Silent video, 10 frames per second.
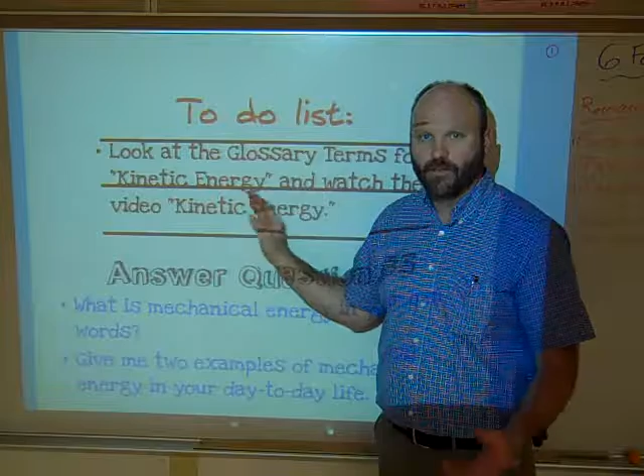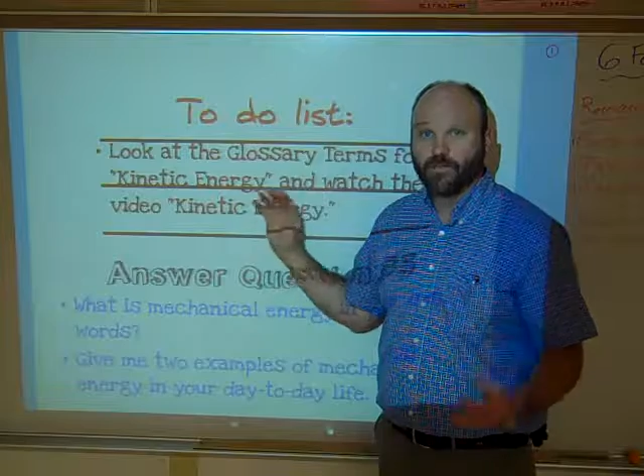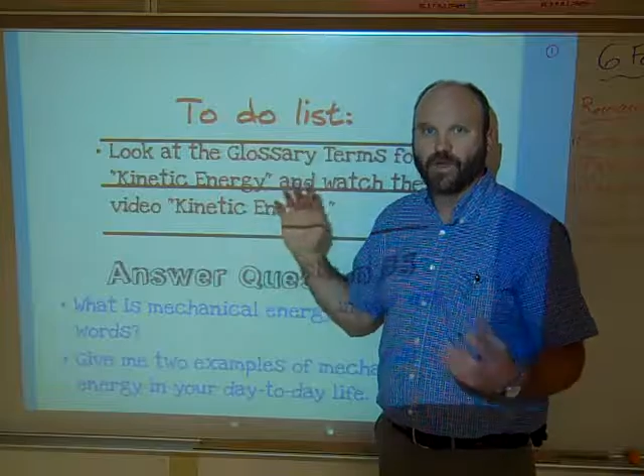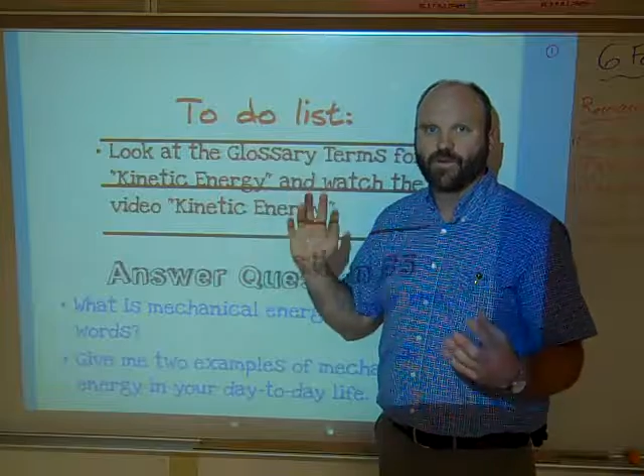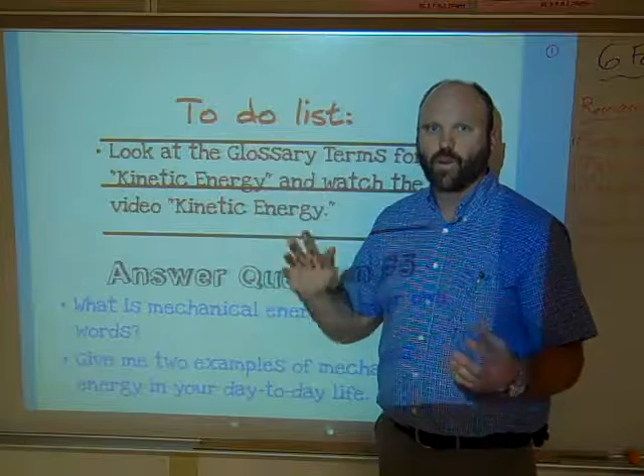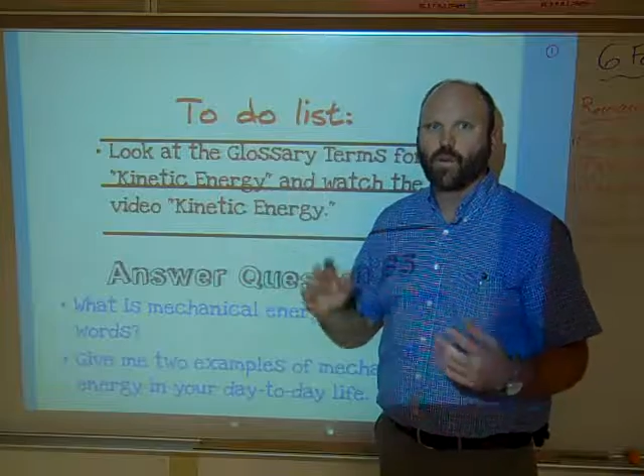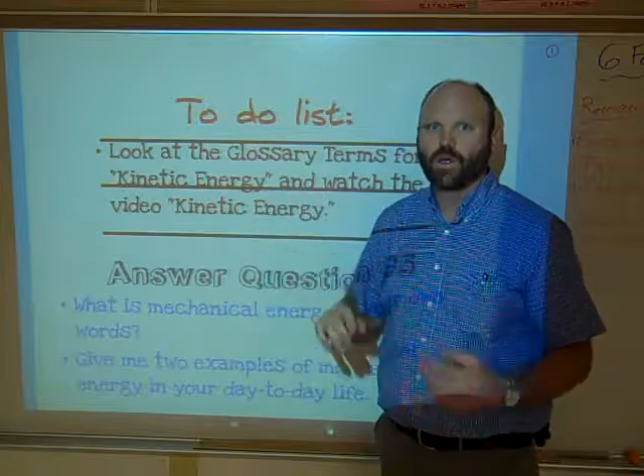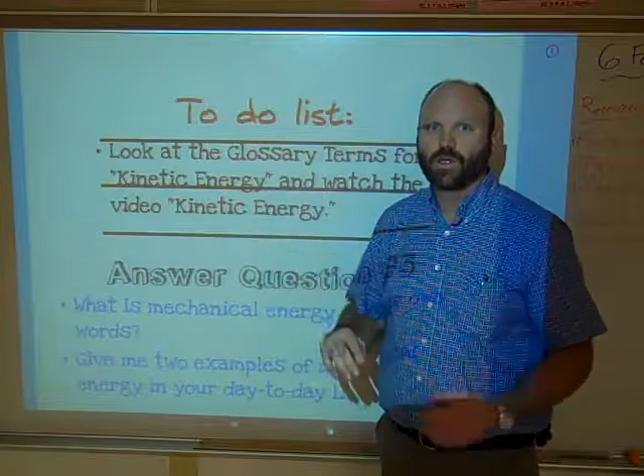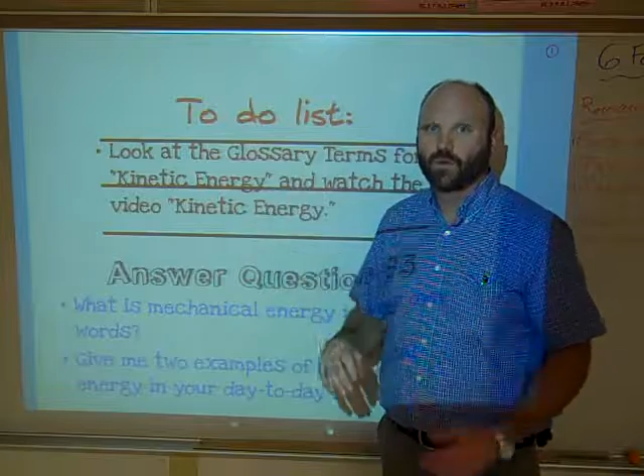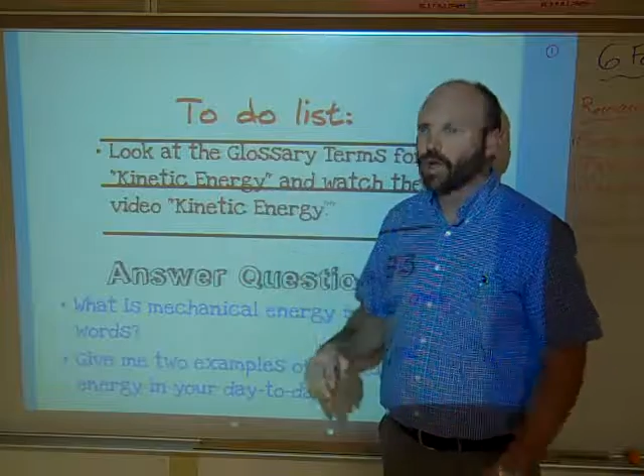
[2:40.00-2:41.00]
at them. If you
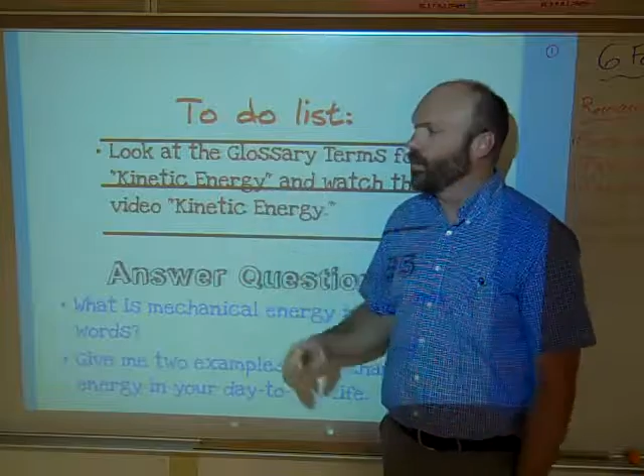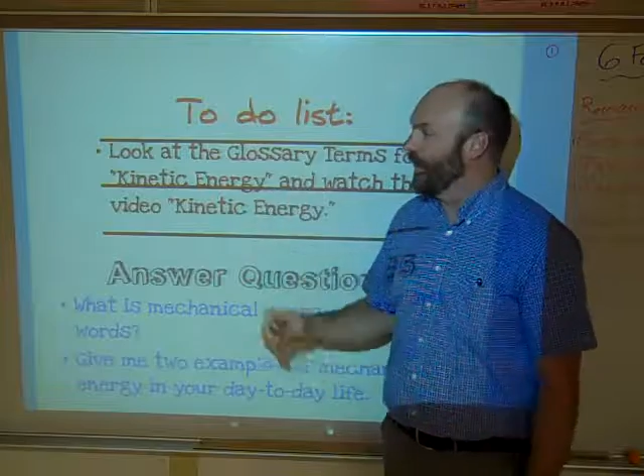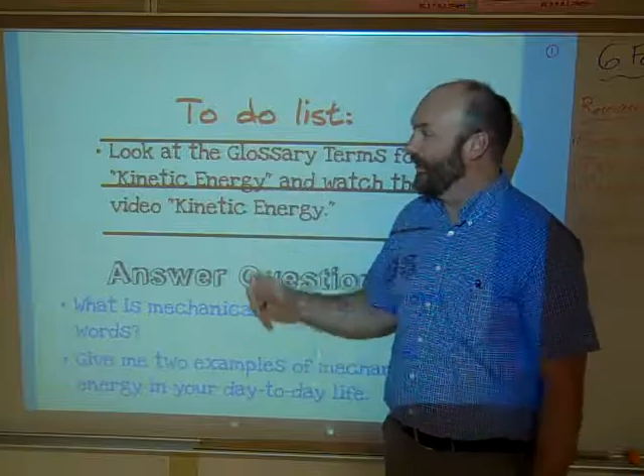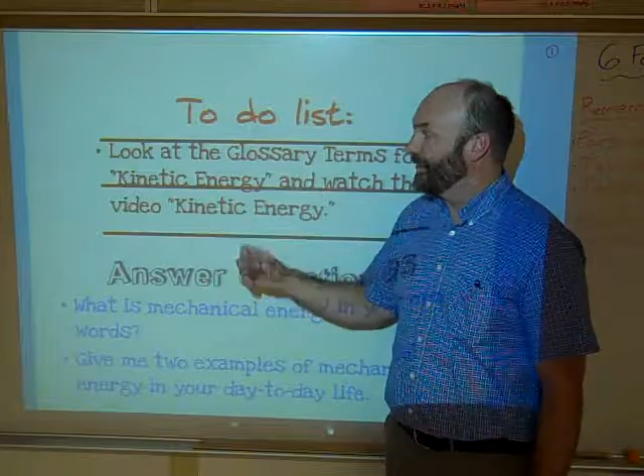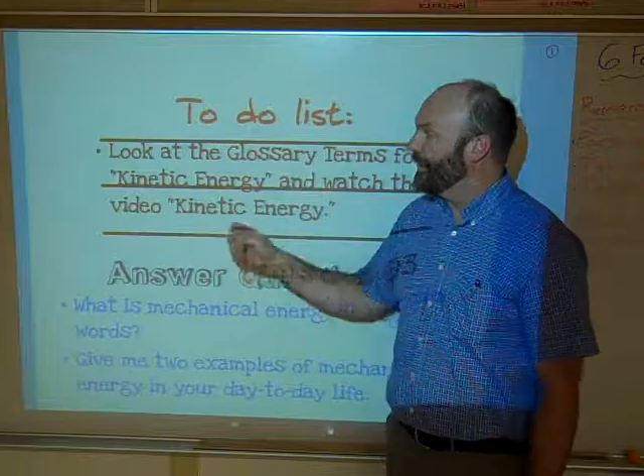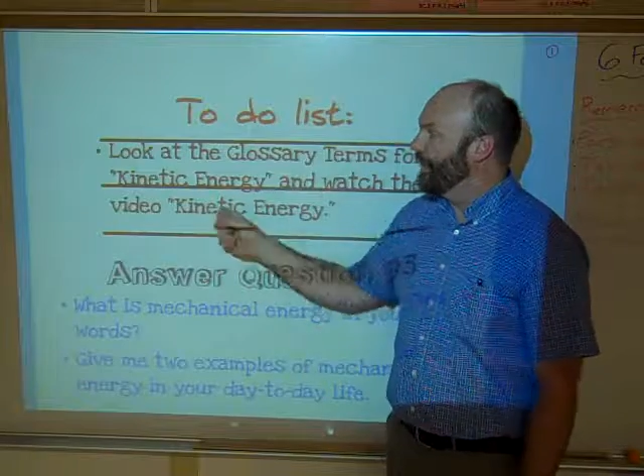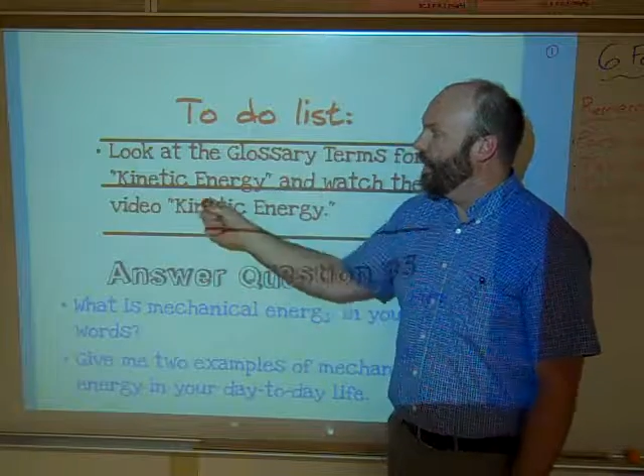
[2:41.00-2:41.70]
want to, go ahead.